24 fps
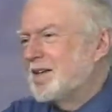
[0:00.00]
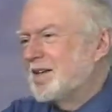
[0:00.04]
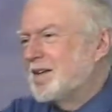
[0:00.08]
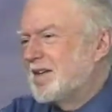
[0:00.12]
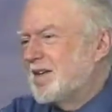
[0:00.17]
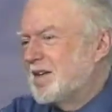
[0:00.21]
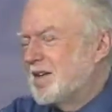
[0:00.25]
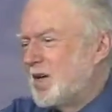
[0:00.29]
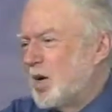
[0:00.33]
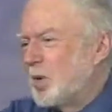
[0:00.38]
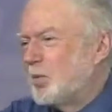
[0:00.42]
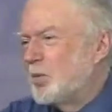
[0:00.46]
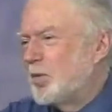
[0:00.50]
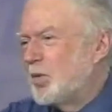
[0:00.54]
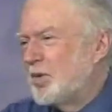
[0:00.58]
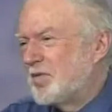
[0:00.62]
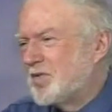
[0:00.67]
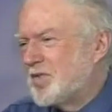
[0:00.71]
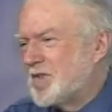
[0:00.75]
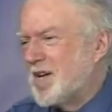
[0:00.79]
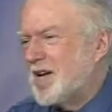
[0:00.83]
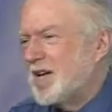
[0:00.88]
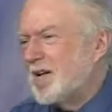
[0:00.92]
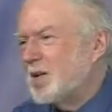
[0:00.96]
the number
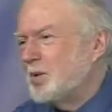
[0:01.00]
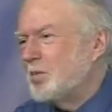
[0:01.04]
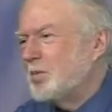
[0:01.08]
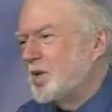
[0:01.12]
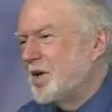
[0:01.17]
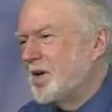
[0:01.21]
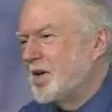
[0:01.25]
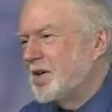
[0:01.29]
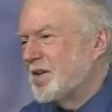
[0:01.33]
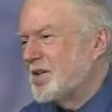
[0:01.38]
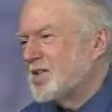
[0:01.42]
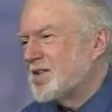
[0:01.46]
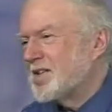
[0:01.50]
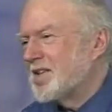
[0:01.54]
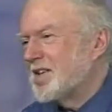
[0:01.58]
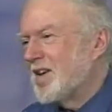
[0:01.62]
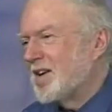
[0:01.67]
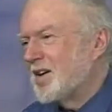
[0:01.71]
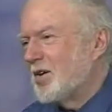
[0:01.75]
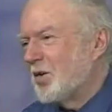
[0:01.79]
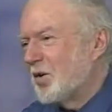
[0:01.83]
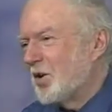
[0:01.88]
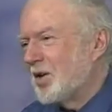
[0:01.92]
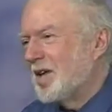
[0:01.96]
of telomeres
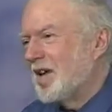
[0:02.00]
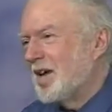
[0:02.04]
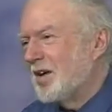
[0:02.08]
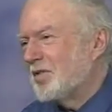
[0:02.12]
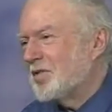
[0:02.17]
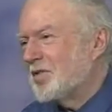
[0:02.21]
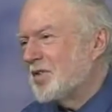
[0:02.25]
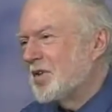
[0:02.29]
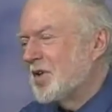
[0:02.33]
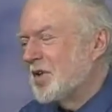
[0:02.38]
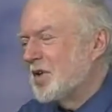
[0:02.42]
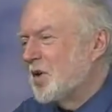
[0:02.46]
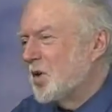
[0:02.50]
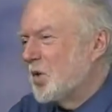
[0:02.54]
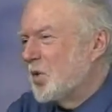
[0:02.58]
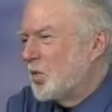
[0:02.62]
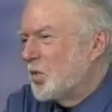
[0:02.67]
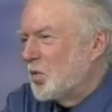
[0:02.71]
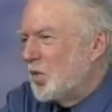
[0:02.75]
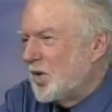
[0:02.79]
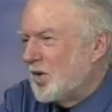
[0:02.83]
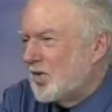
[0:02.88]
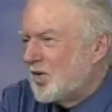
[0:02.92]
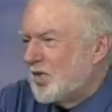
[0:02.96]
that are left
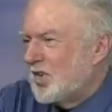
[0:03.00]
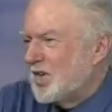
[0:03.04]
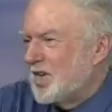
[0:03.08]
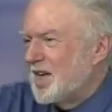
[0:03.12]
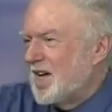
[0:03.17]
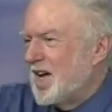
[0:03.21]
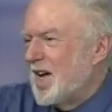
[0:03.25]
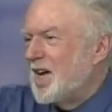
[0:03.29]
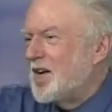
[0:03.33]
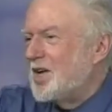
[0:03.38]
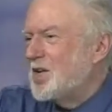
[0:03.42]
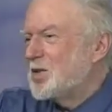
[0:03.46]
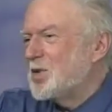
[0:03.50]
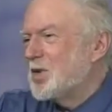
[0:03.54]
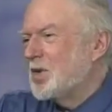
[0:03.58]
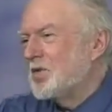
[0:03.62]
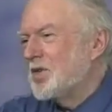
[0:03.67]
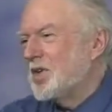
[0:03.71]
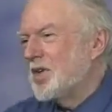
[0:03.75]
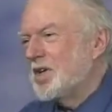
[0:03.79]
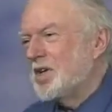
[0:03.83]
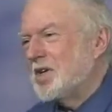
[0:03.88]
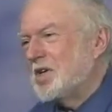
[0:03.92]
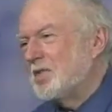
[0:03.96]
with the age of
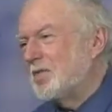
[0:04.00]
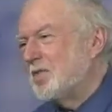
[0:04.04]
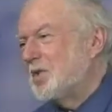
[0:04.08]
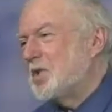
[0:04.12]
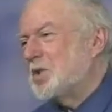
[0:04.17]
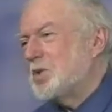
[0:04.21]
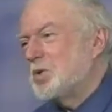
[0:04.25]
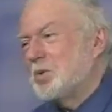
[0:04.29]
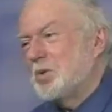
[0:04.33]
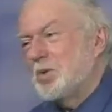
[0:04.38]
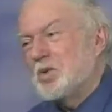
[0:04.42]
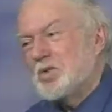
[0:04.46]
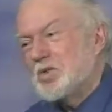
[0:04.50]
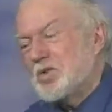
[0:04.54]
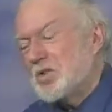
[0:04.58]
an individual.